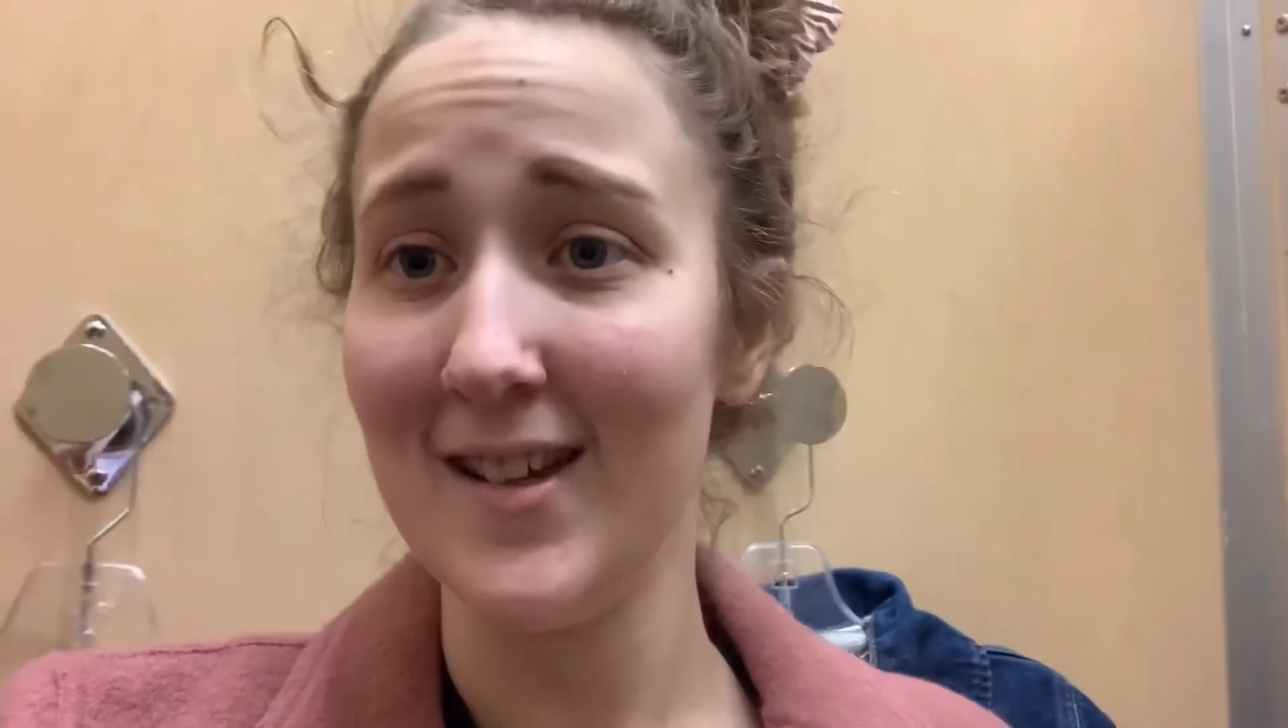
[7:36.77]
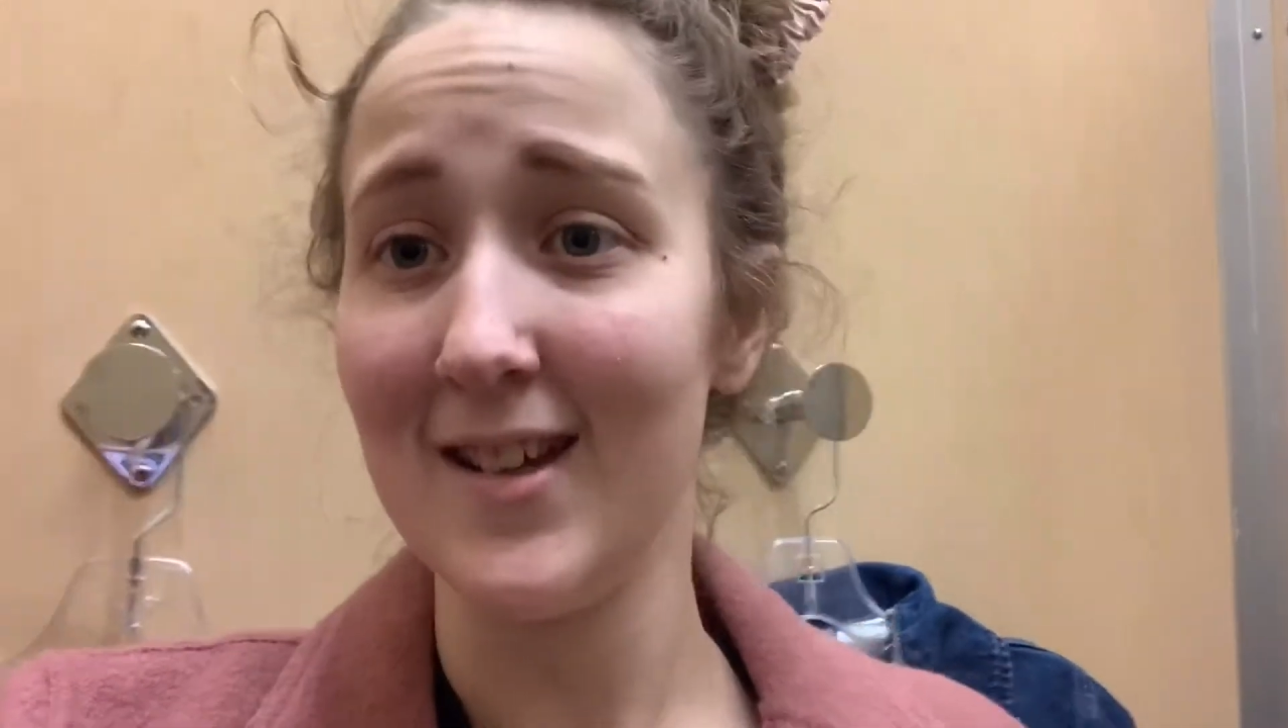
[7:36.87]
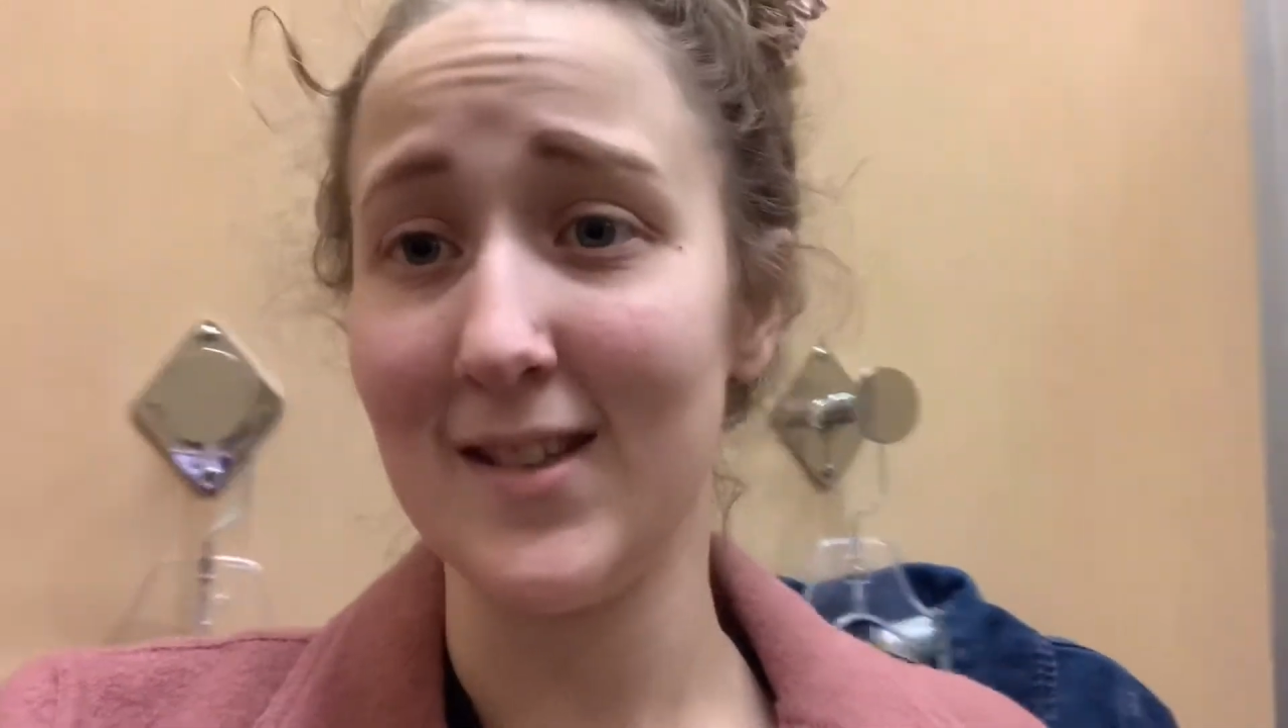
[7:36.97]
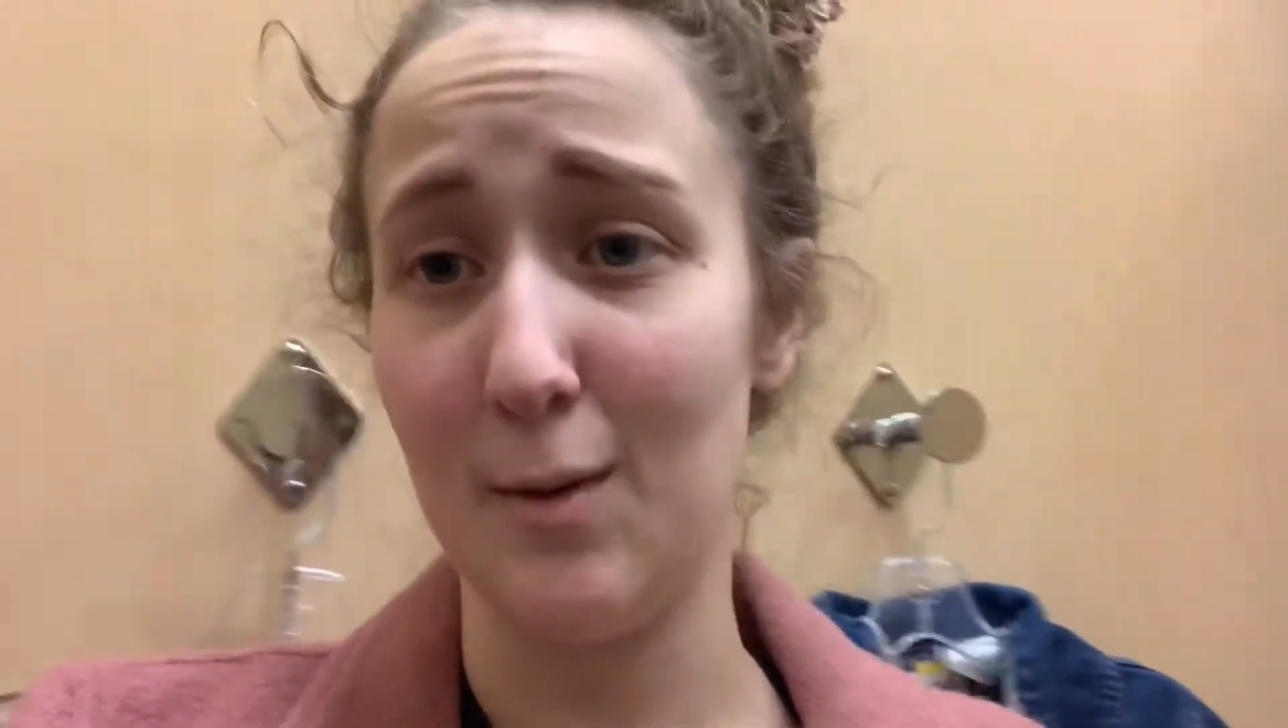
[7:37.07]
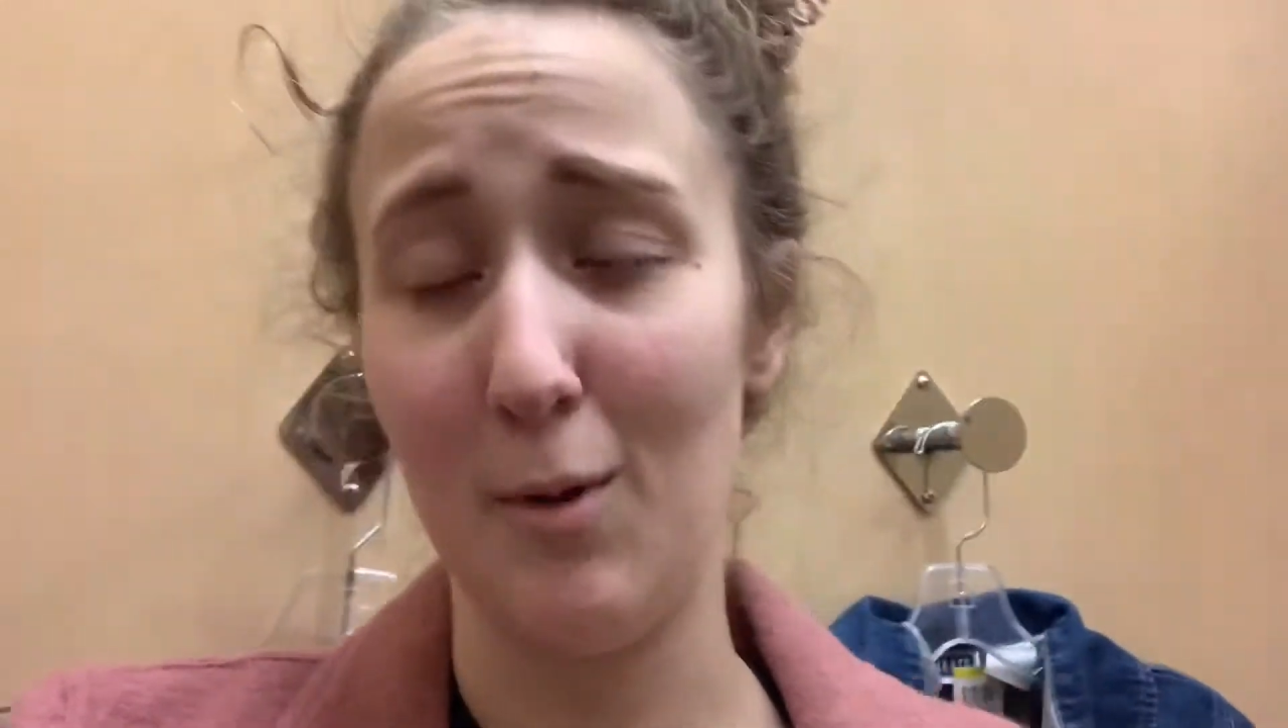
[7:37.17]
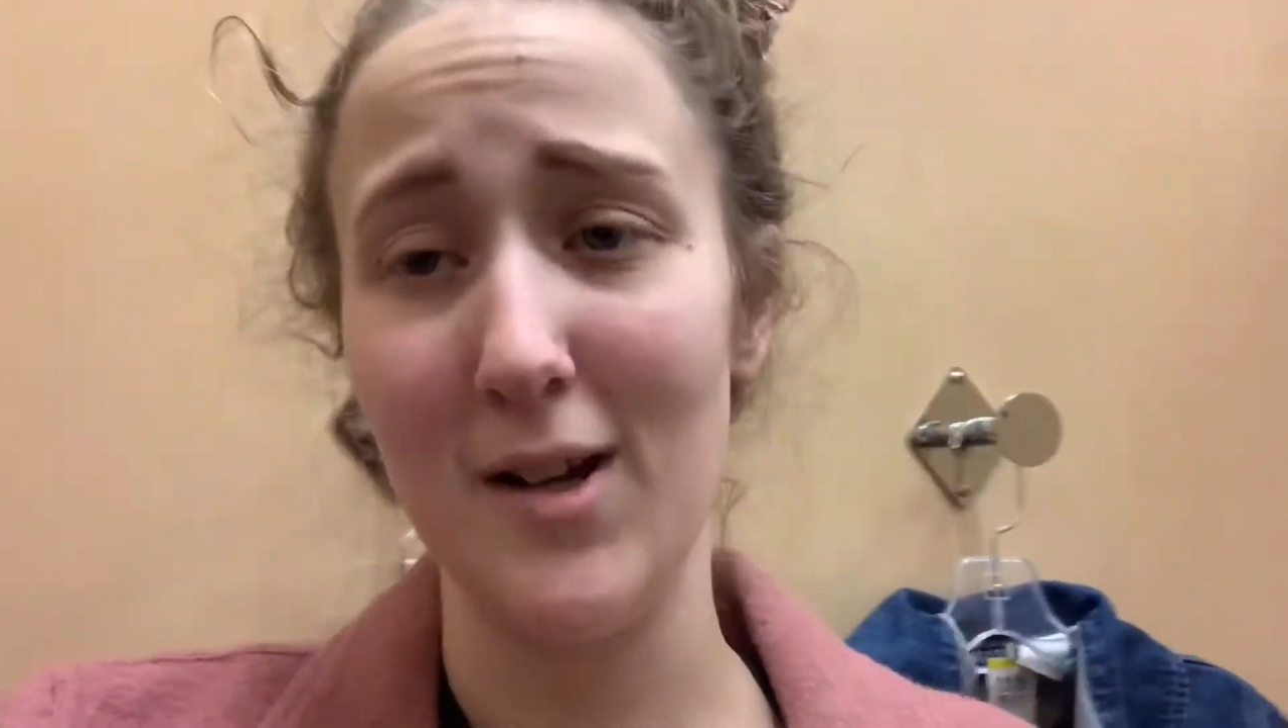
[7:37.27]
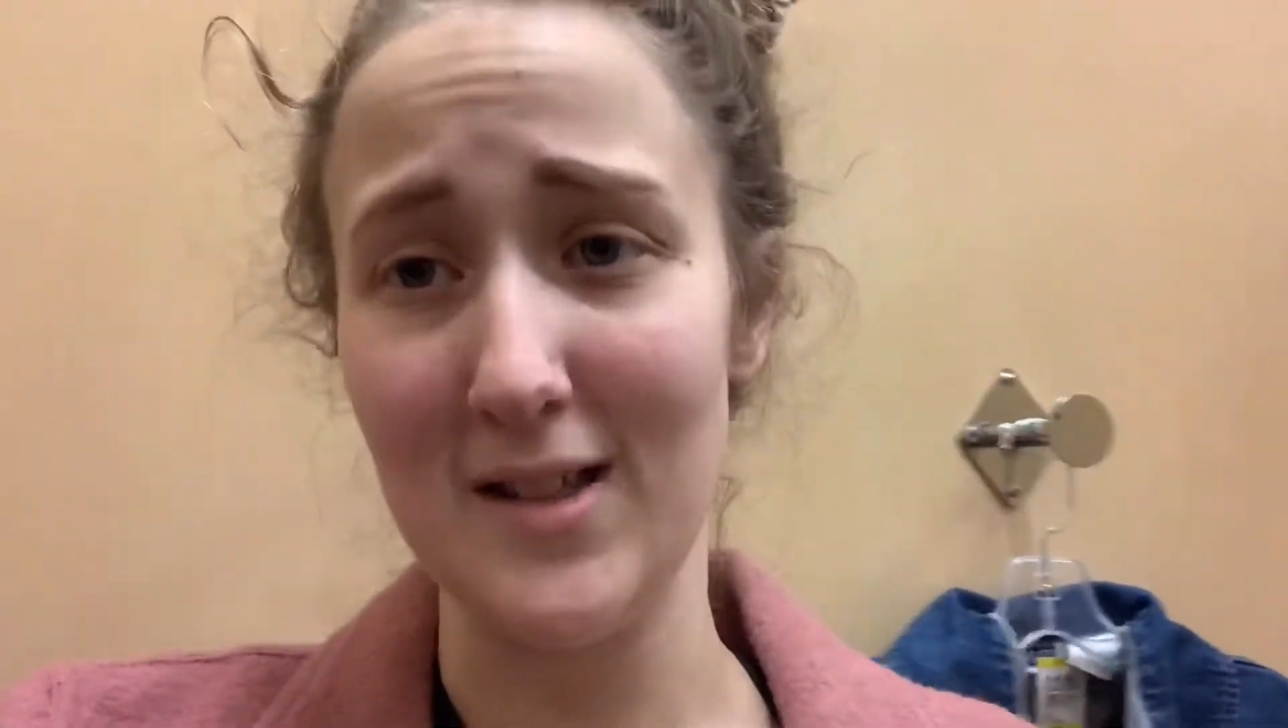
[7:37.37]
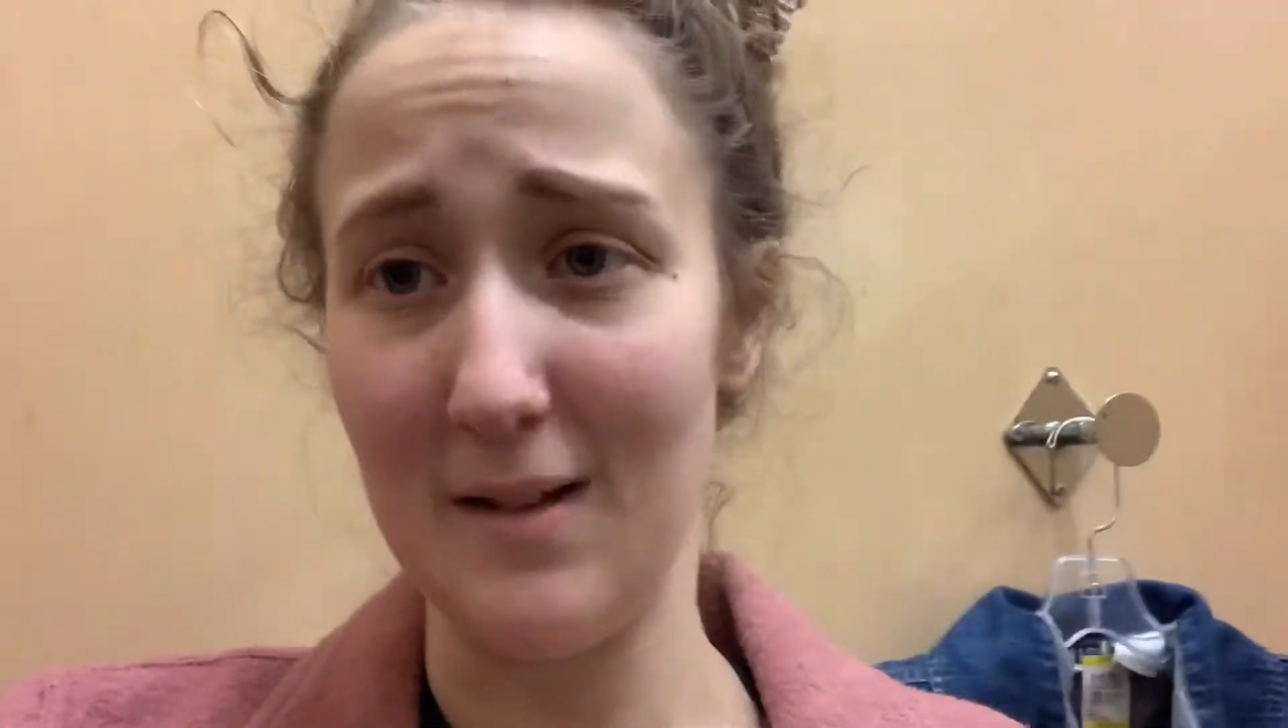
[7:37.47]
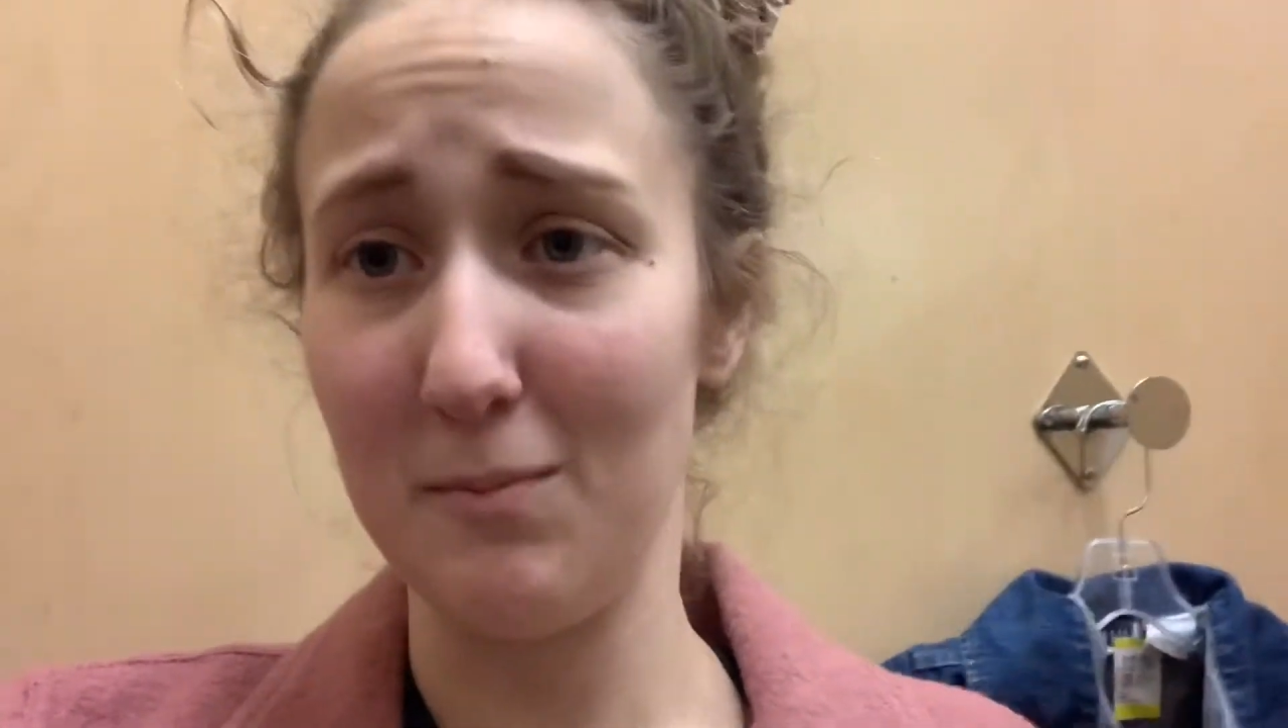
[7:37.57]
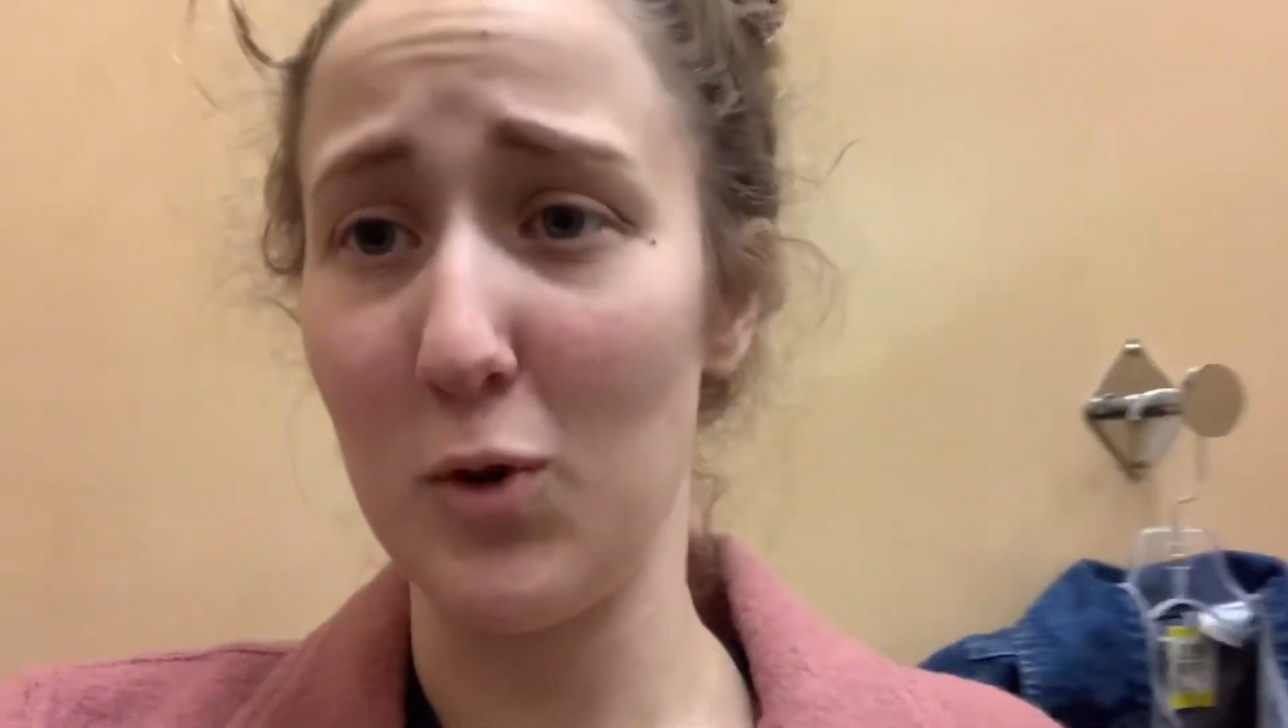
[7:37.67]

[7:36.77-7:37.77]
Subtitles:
because I wanted some